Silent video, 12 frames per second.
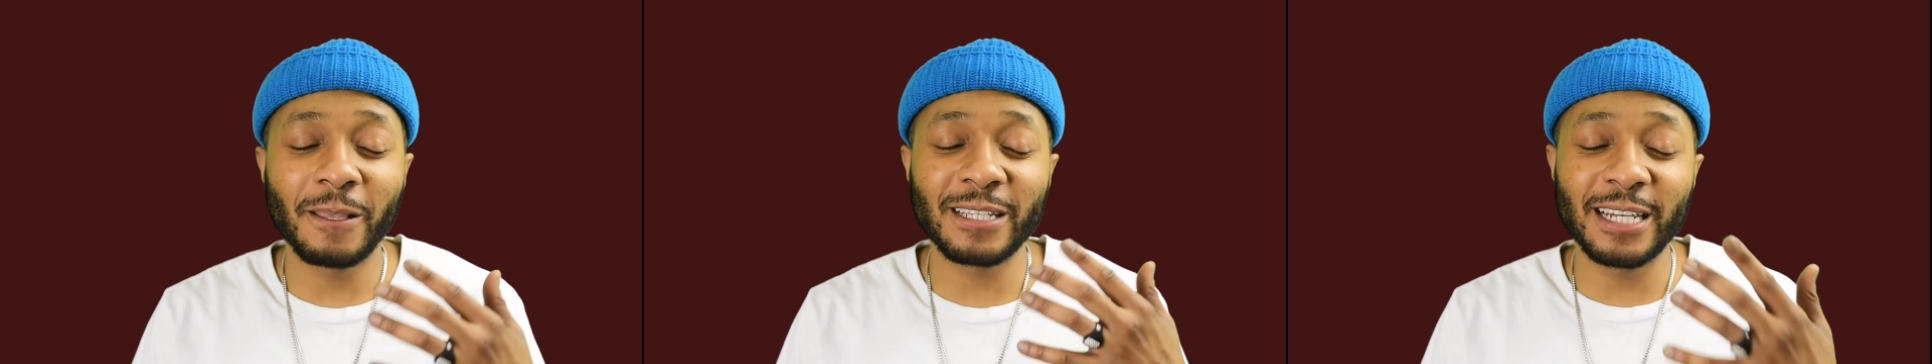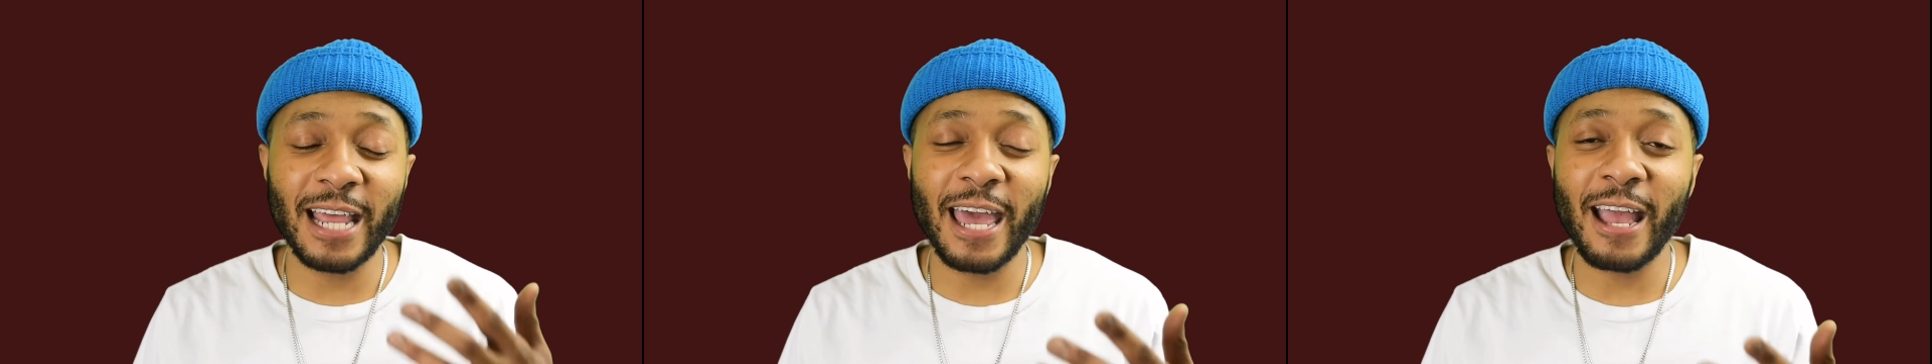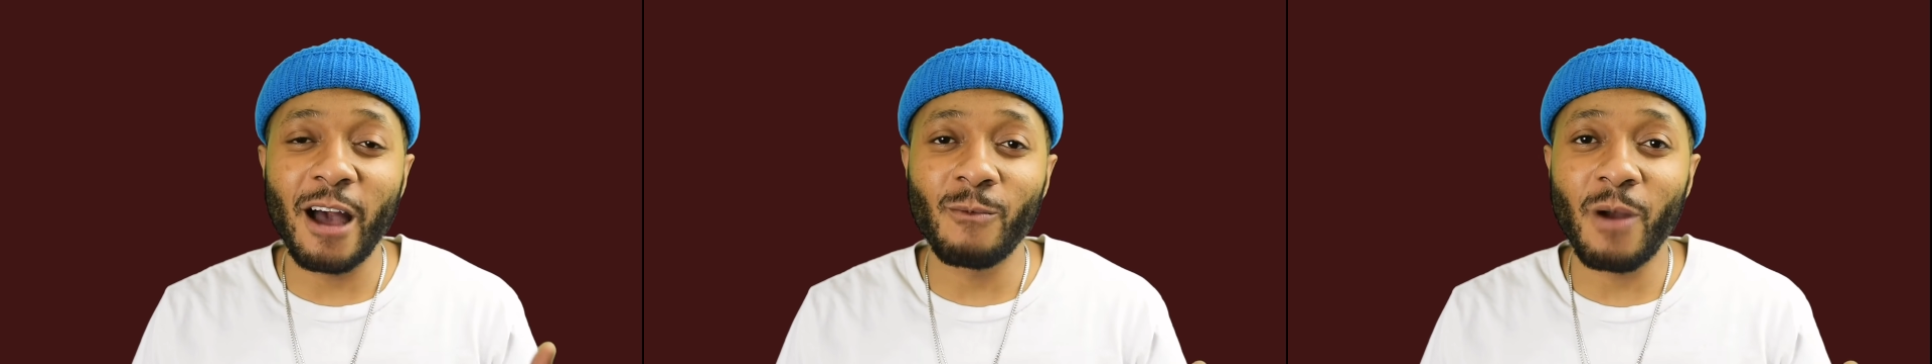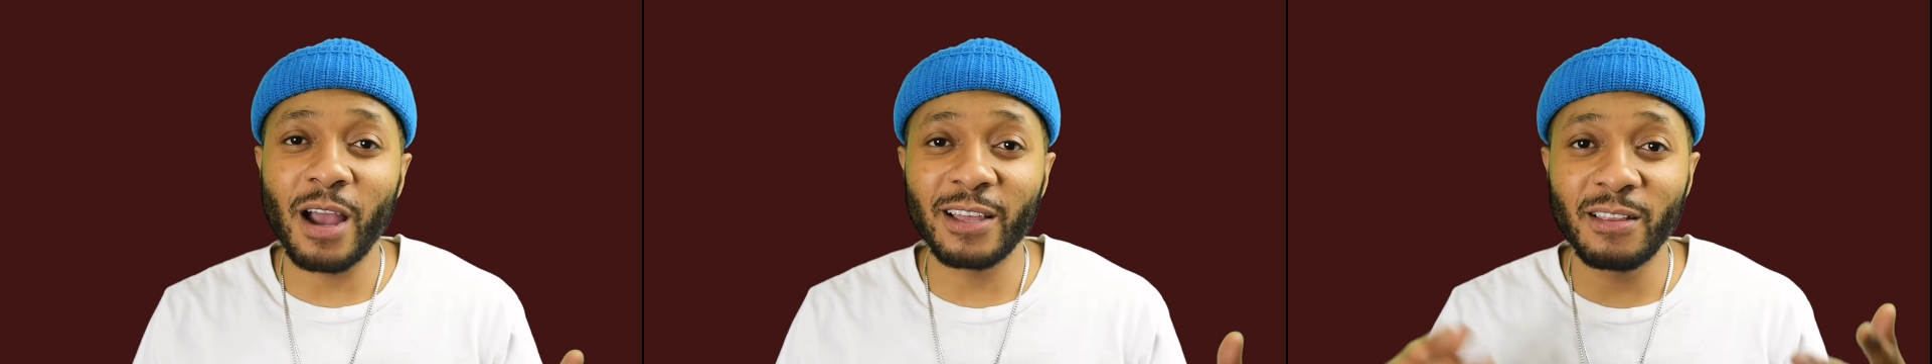Today,
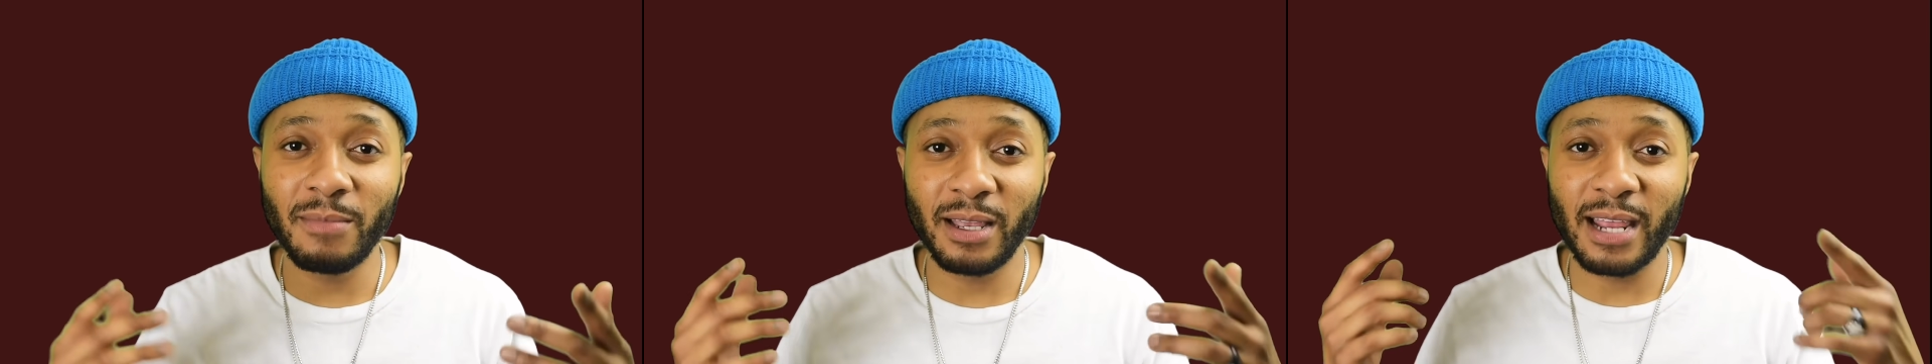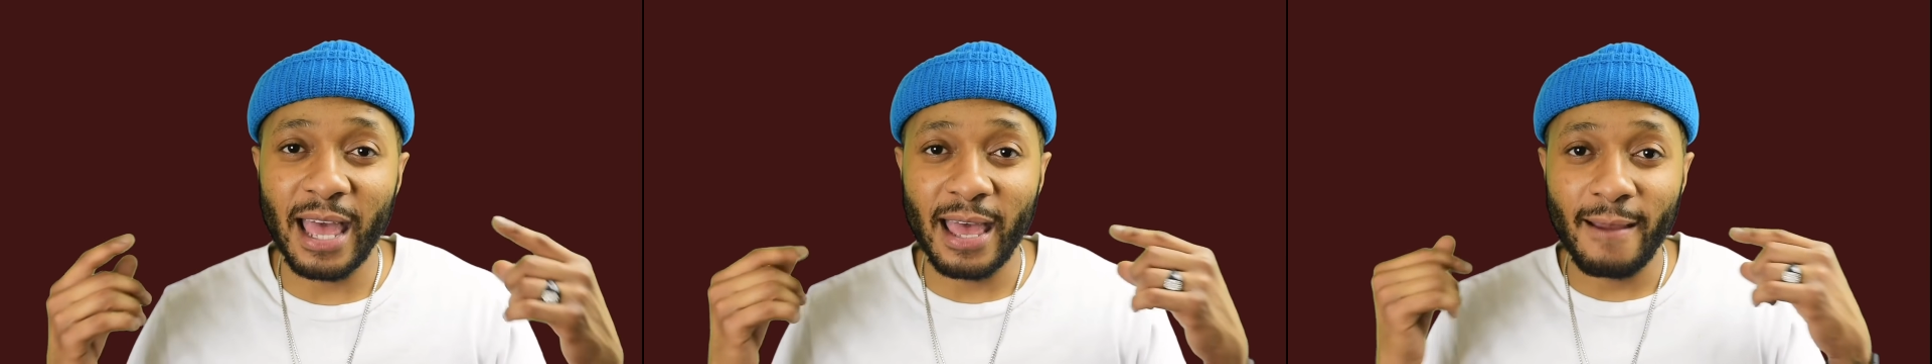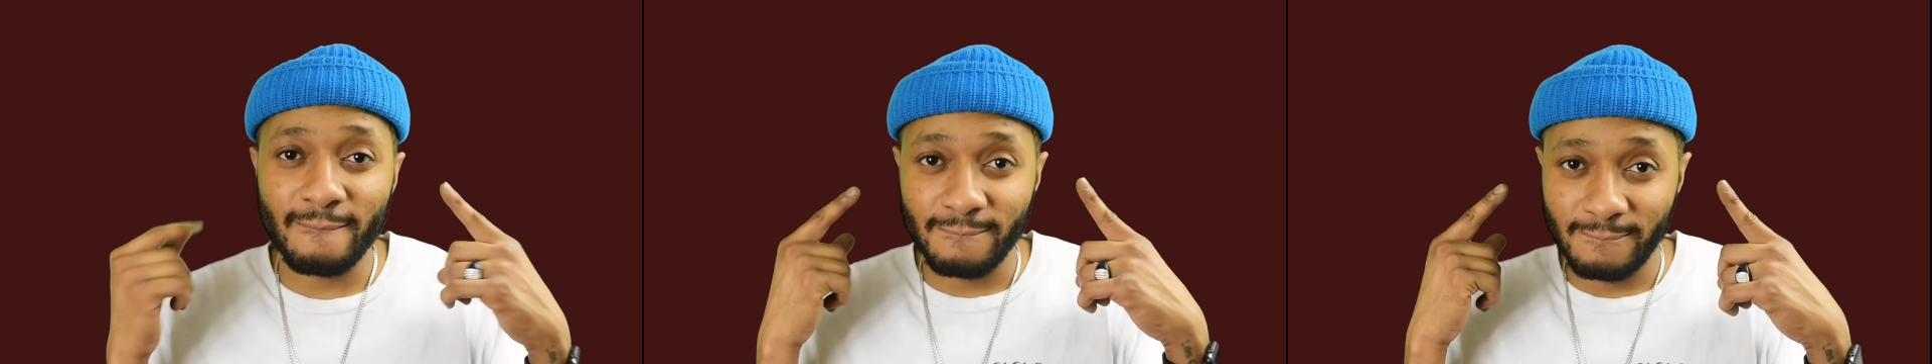I'm rocking the beanie hat.